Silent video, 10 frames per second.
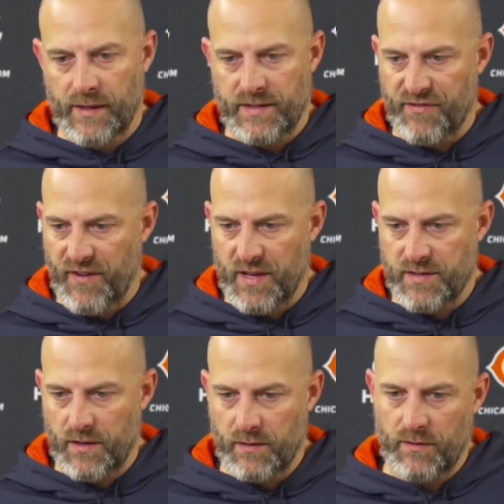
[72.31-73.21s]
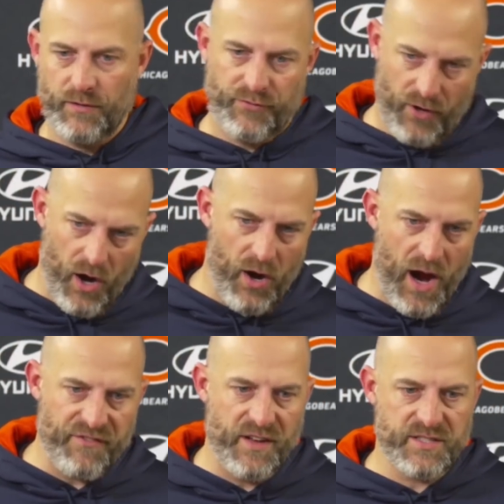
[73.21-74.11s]
Defense, or for
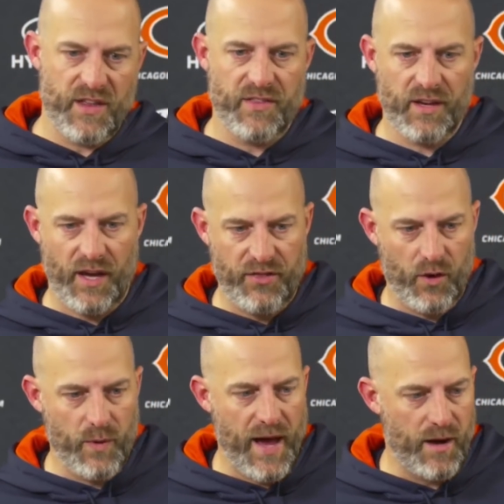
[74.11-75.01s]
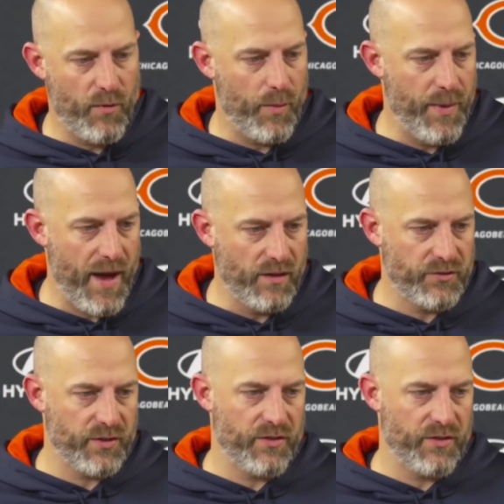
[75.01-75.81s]
our offense, I thought we had them off balance.